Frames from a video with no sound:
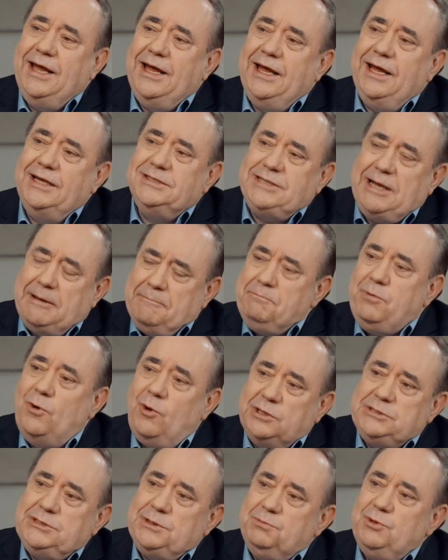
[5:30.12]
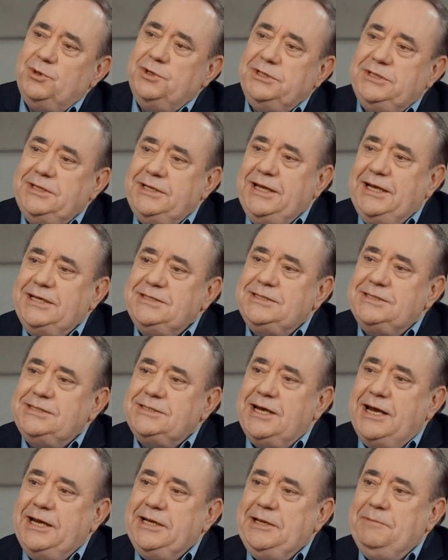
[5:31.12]
Is that possible in today's
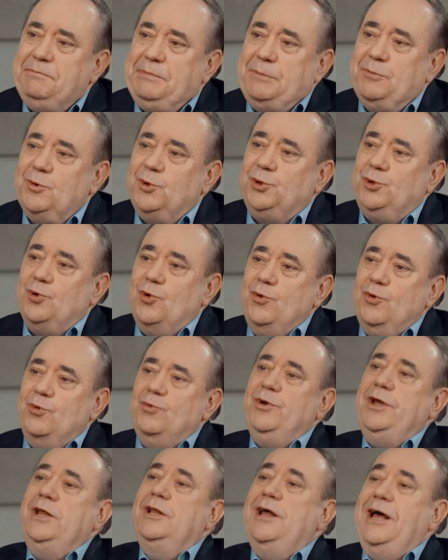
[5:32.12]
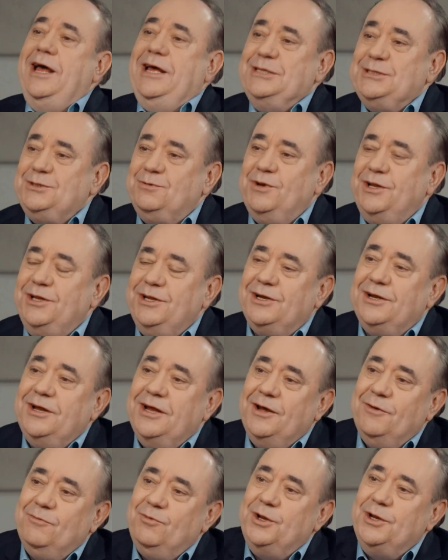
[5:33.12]
society? People don't realise when
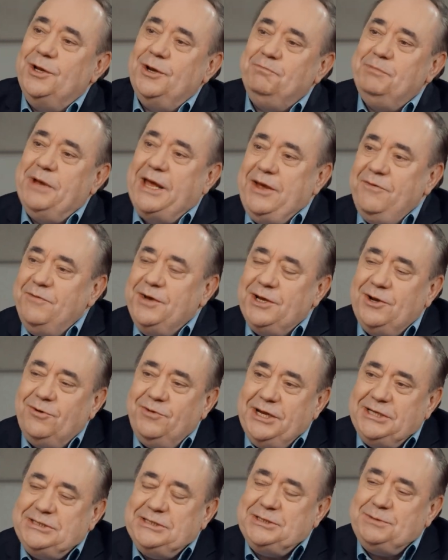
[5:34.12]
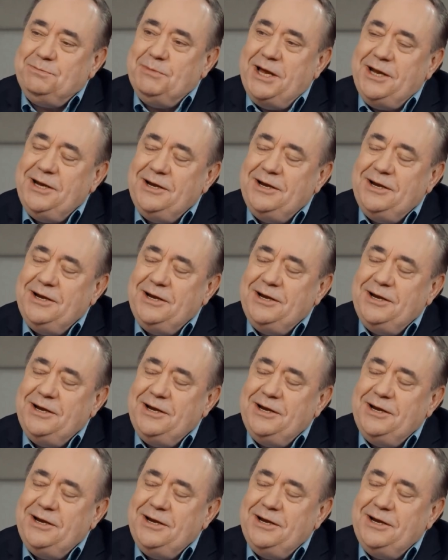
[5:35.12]
they're behaving in a racist manner?